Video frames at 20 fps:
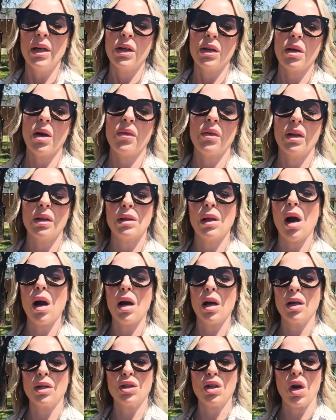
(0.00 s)
You have a
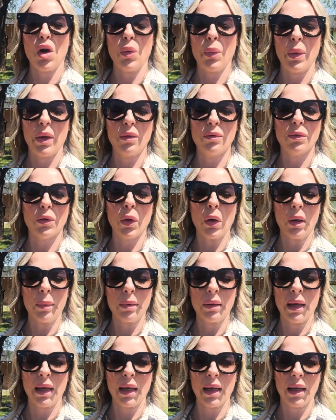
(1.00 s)
large open floor
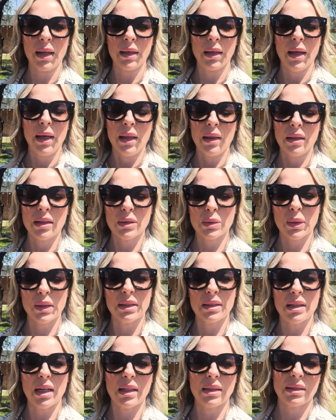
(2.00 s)
plan. This
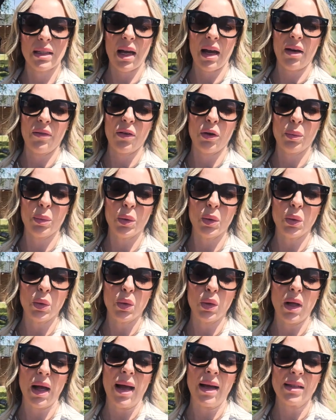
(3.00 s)
one does have a
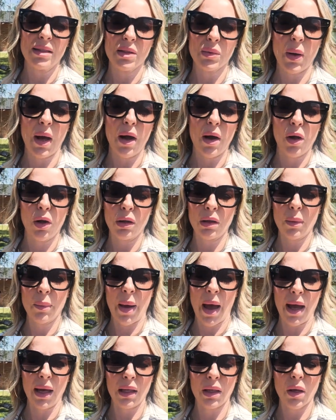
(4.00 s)
pool as well, and the
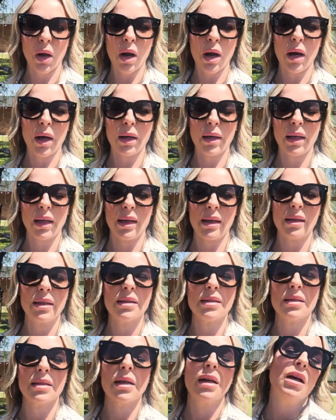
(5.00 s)
backyard
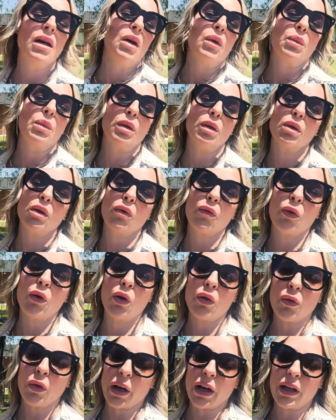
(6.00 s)
is
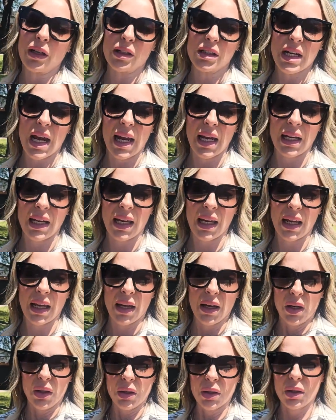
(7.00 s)
beautiful for entertaining.
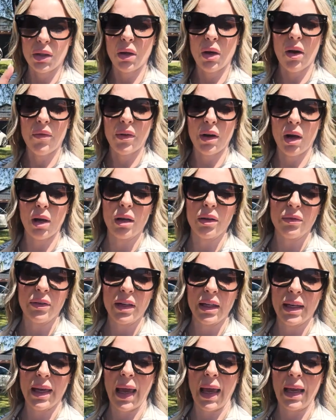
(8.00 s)
You do have an
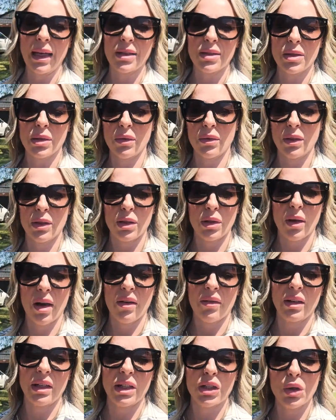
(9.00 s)
RV gate, so if you do
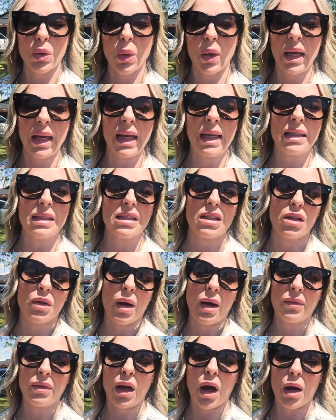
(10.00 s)
have any toys, you
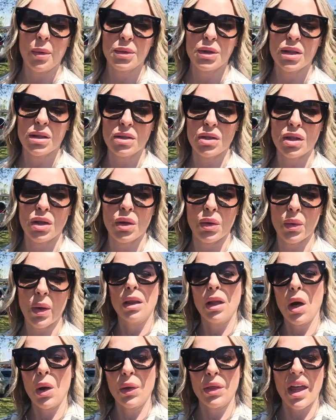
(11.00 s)
have the option to
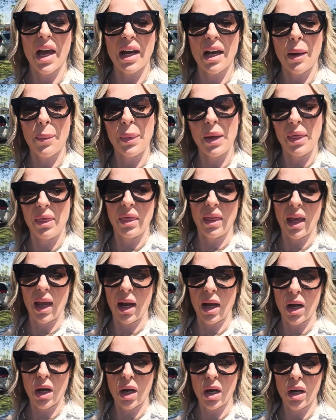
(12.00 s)
load that up in
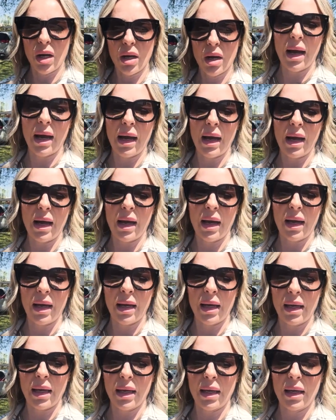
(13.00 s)
there.
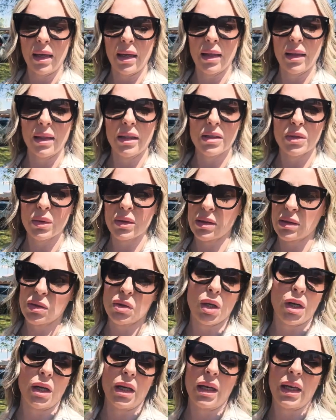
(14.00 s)
This one's
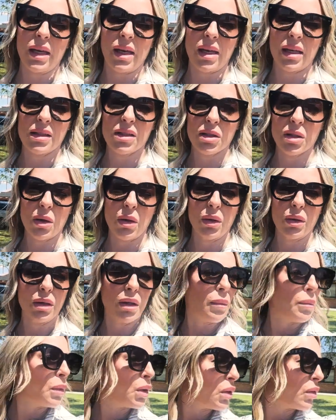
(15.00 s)
turnkey, so
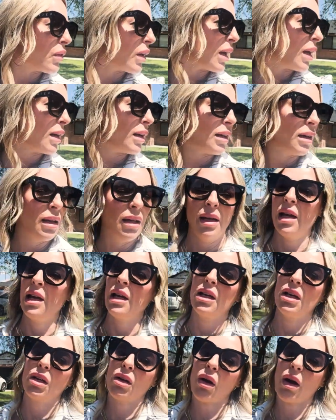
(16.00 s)
you move in,
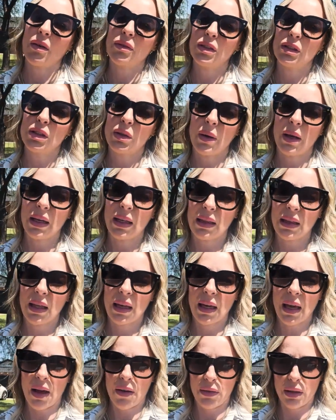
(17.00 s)
you don't have to do
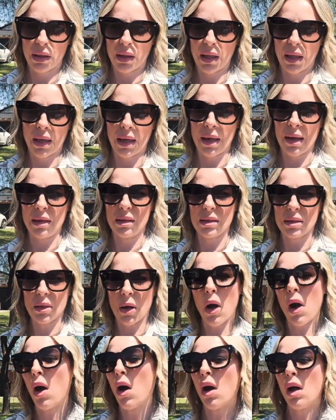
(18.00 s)
anything. Everything is
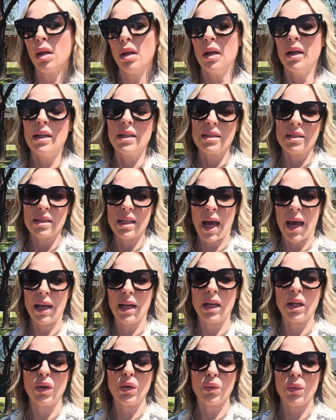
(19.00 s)
all set
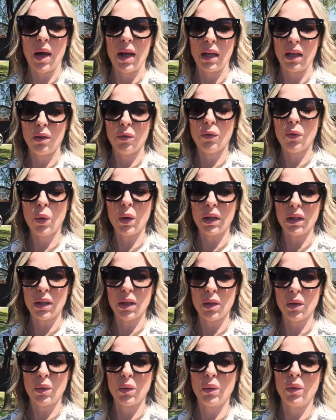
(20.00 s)
and ready for
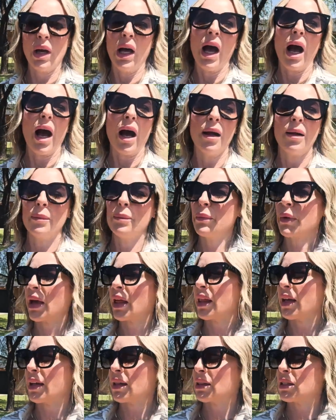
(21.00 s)
you. I
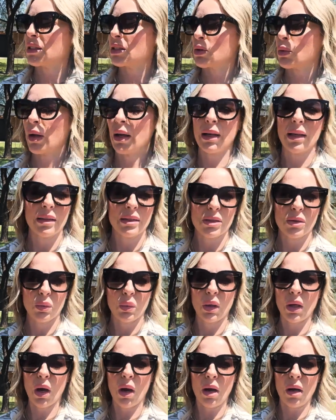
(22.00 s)
like this one because
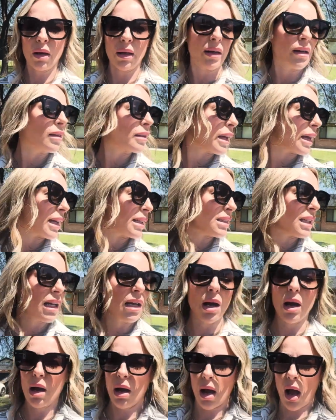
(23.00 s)
we are in, like I said,
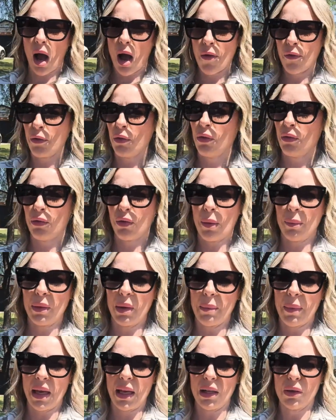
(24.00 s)
off from the
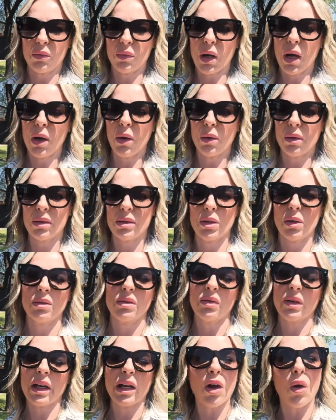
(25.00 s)
main road, so it's
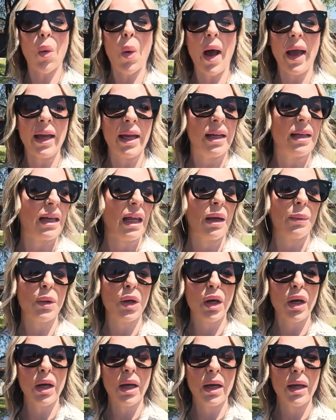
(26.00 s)
a very quiet
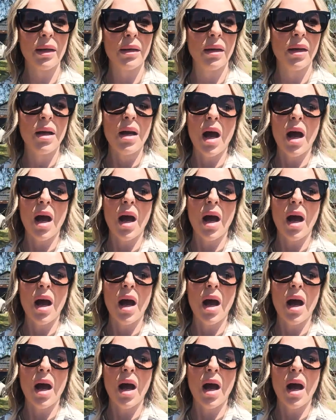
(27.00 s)
neighborhood.